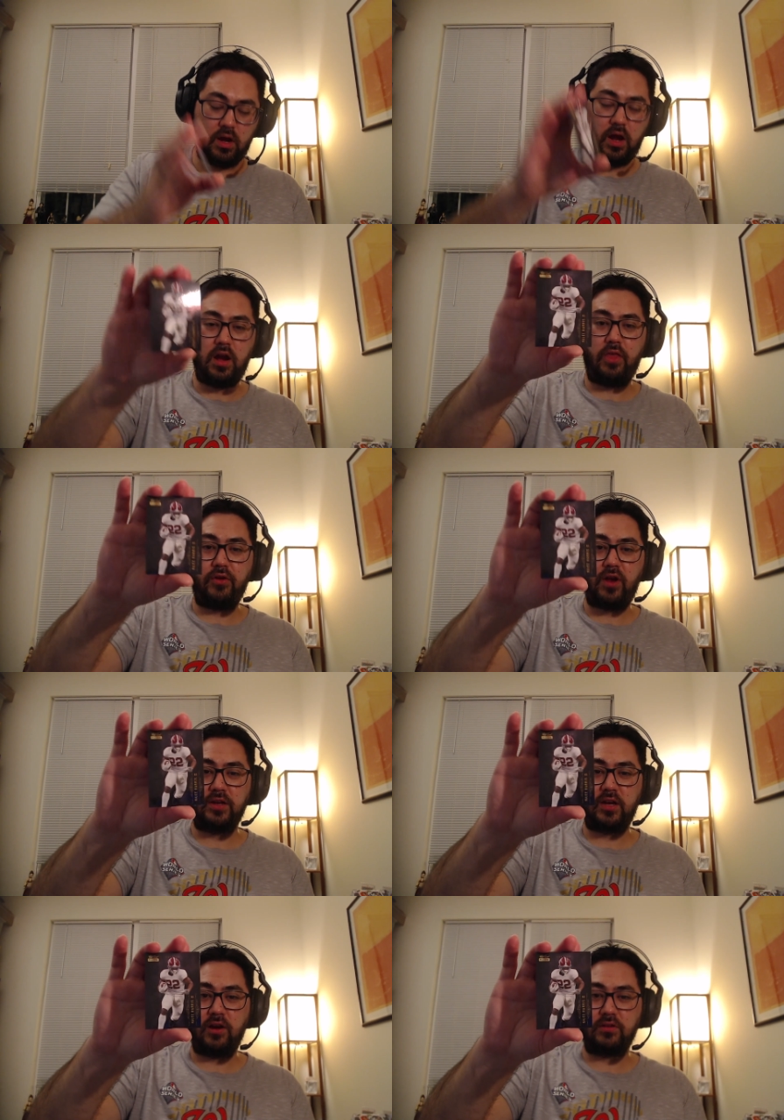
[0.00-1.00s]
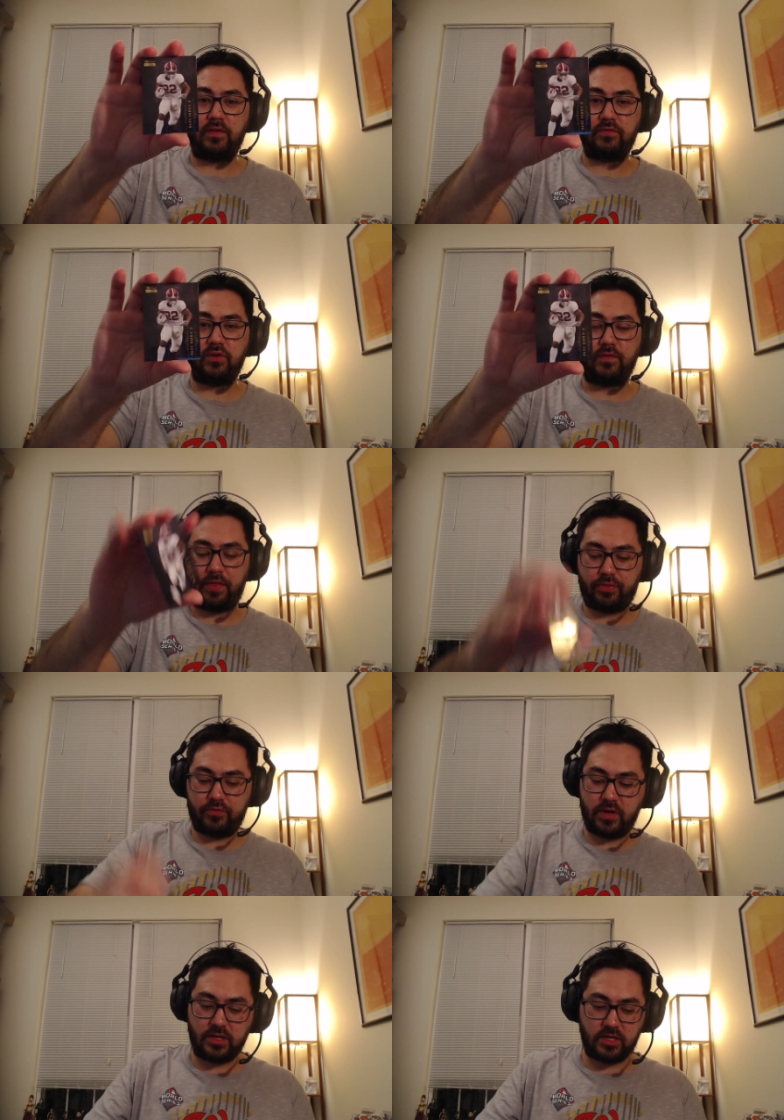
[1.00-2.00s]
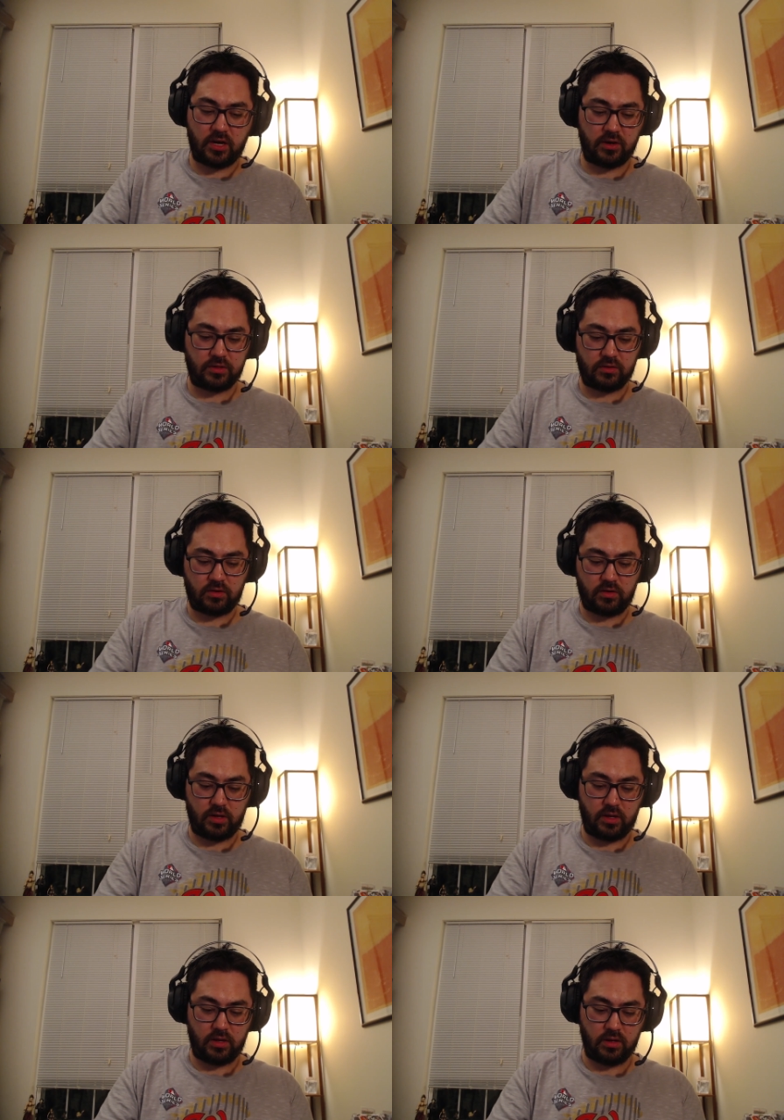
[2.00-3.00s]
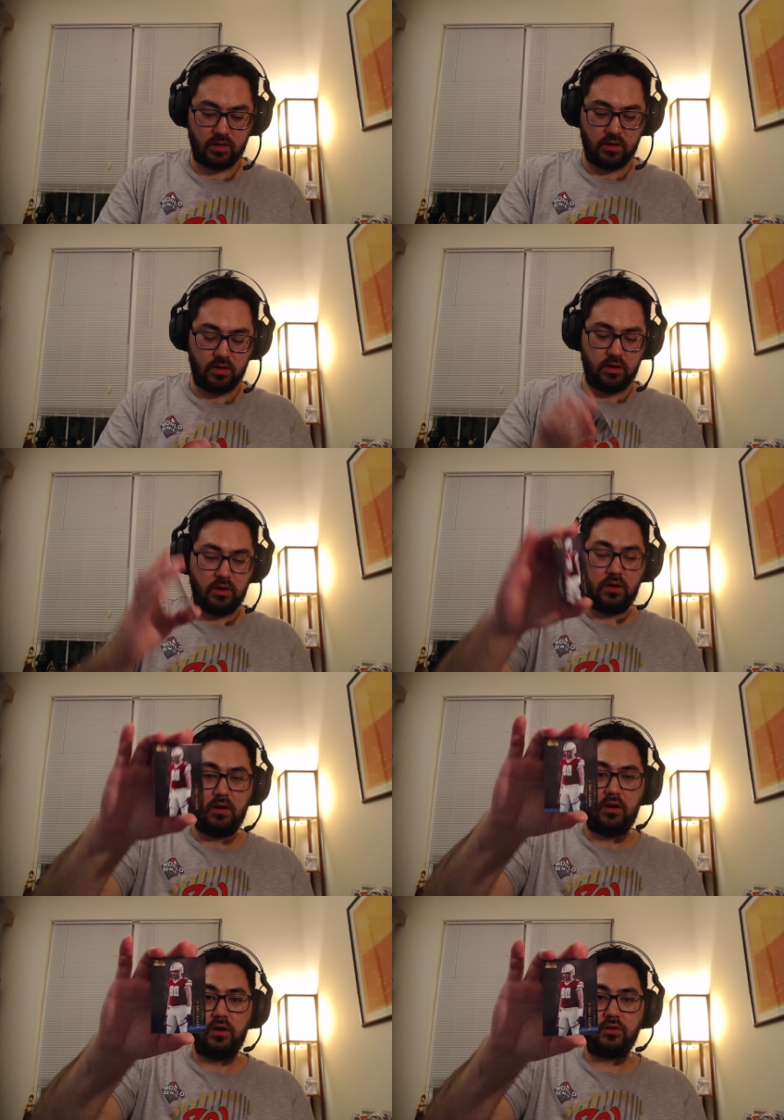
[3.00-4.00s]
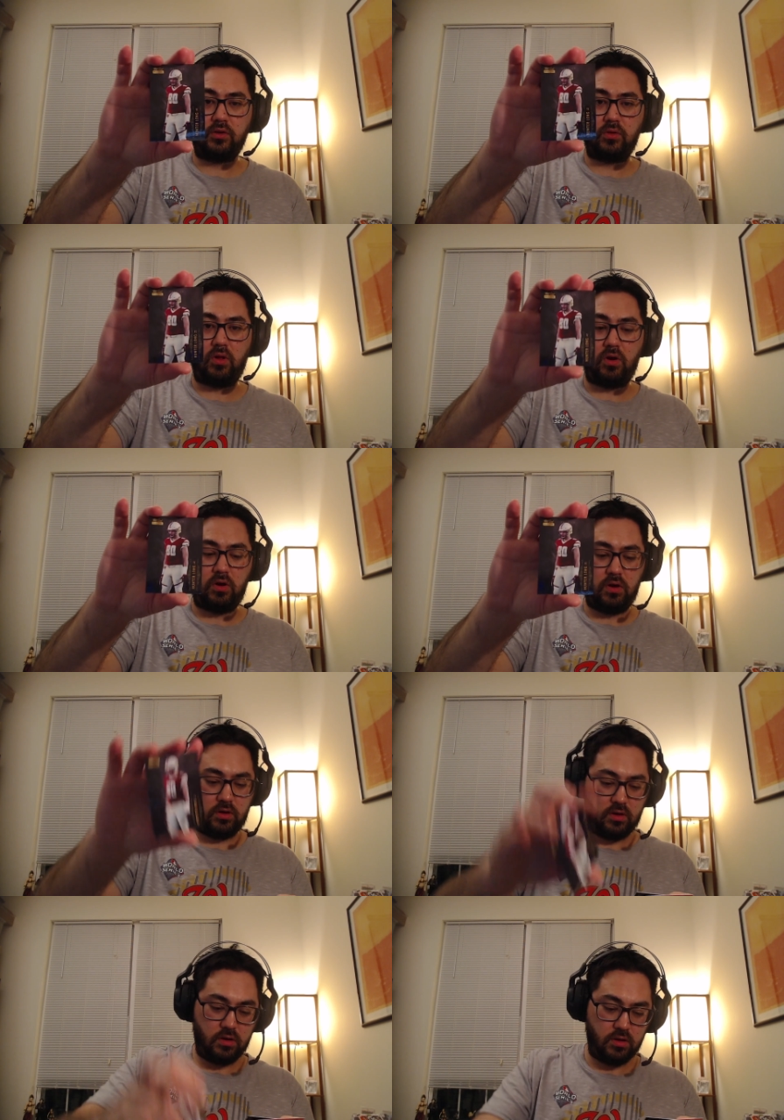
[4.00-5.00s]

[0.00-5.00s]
Another Najee Harris. So I've got 3 Najee Harrises already. Hunter Long.